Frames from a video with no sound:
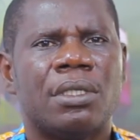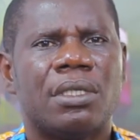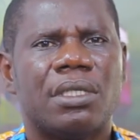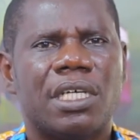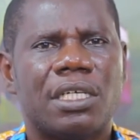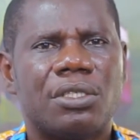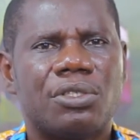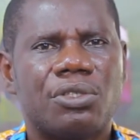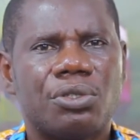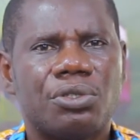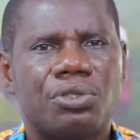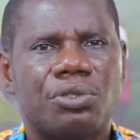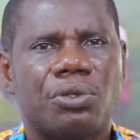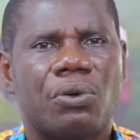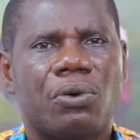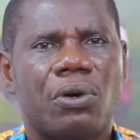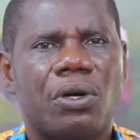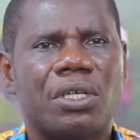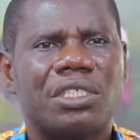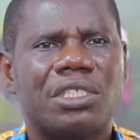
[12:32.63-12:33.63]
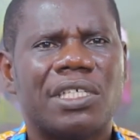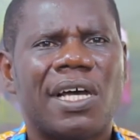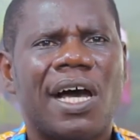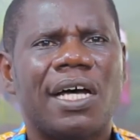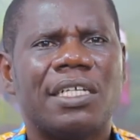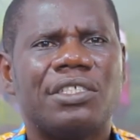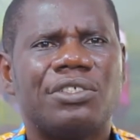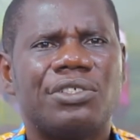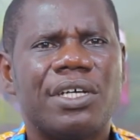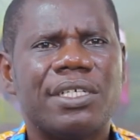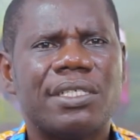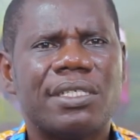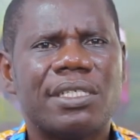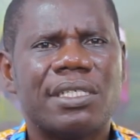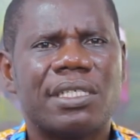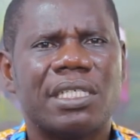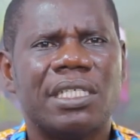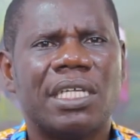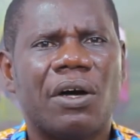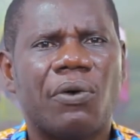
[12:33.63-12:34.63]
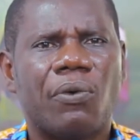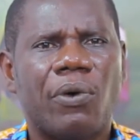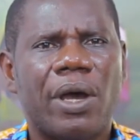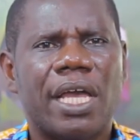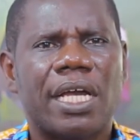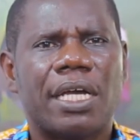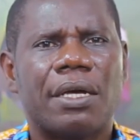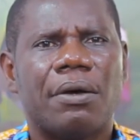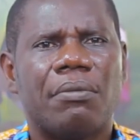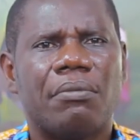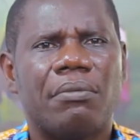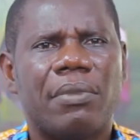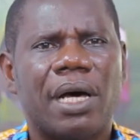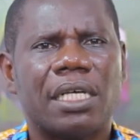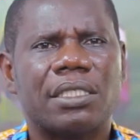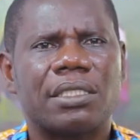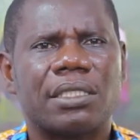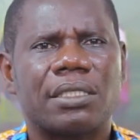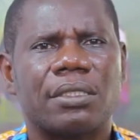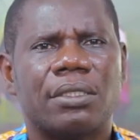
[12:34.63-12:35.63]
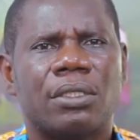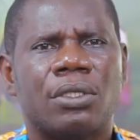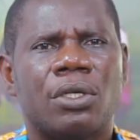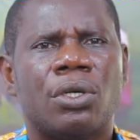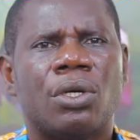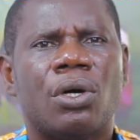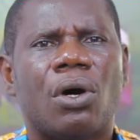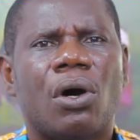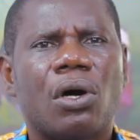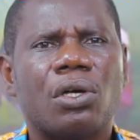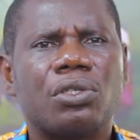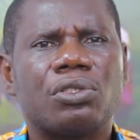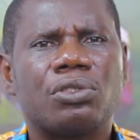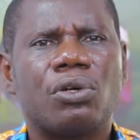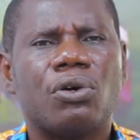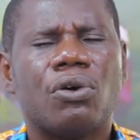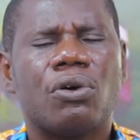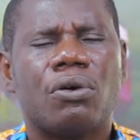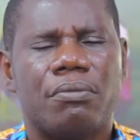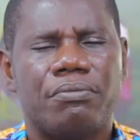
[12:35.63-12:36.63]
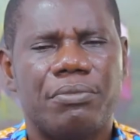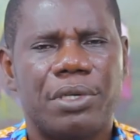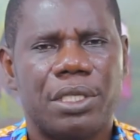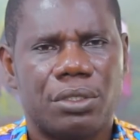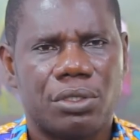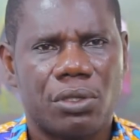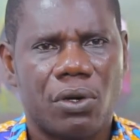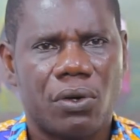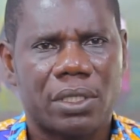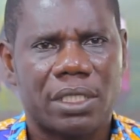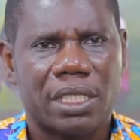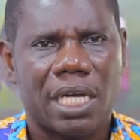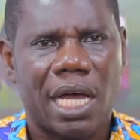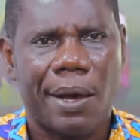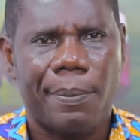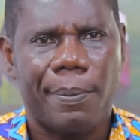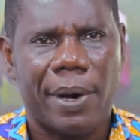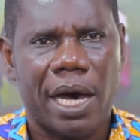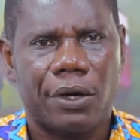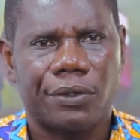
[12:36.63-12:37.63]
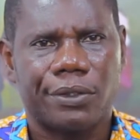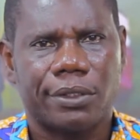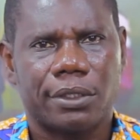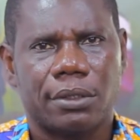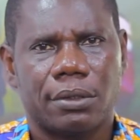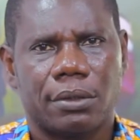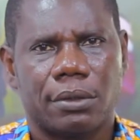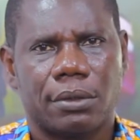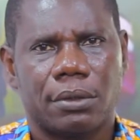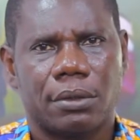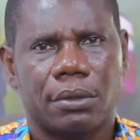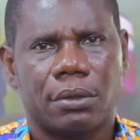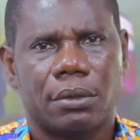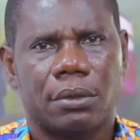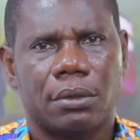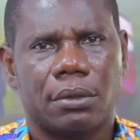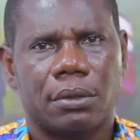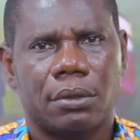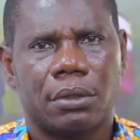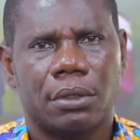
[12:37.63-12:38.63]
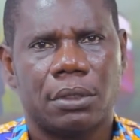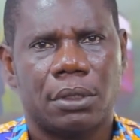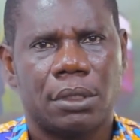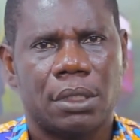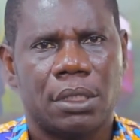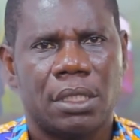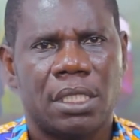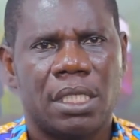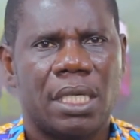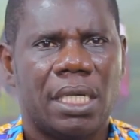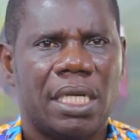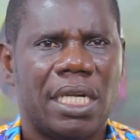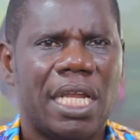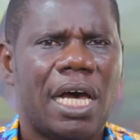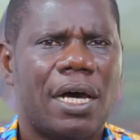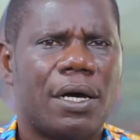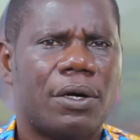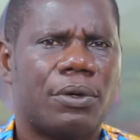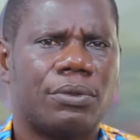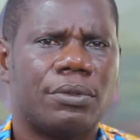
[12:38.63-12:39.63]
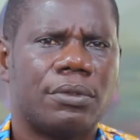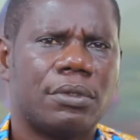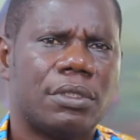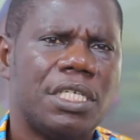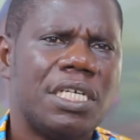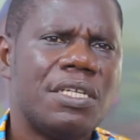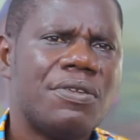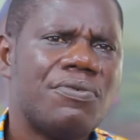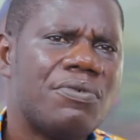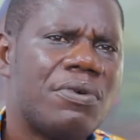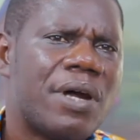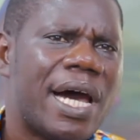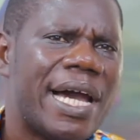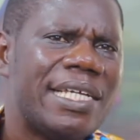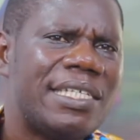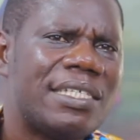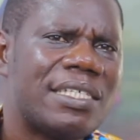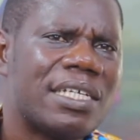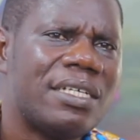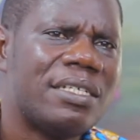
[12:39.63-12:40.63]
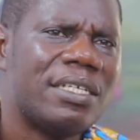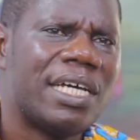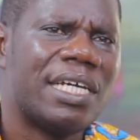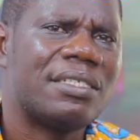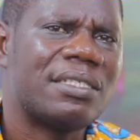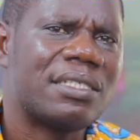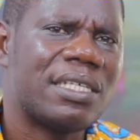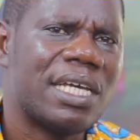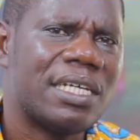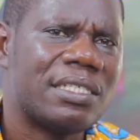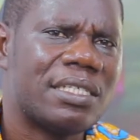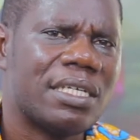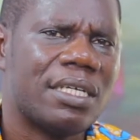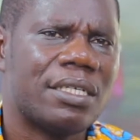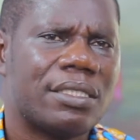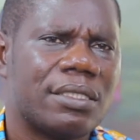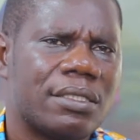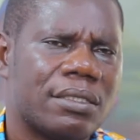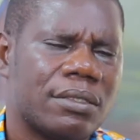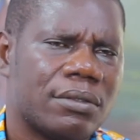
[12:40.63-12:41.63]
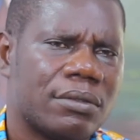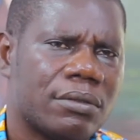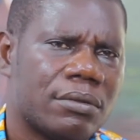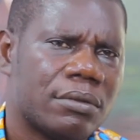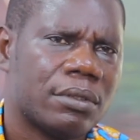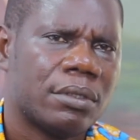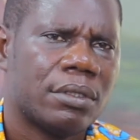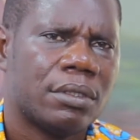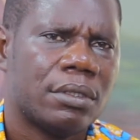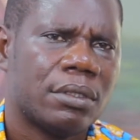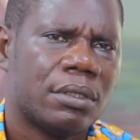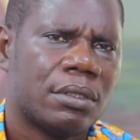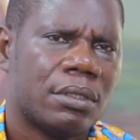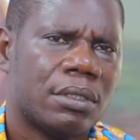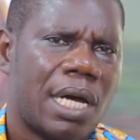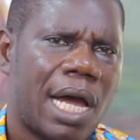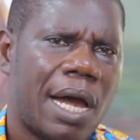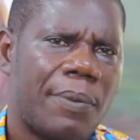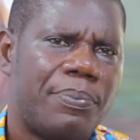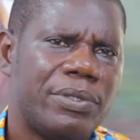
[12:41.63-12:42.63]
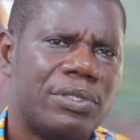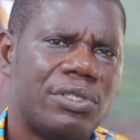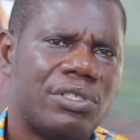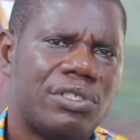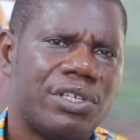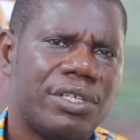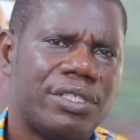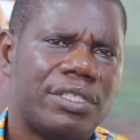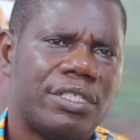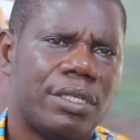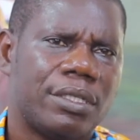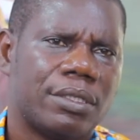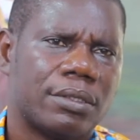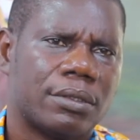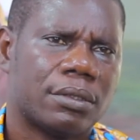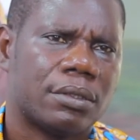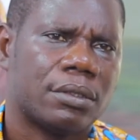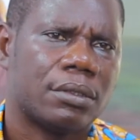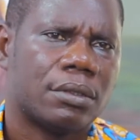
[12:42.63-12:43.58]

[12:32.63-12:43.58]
The socio-cultural traces in the work must also be talked about. Now, in writing aesthetic appreciation,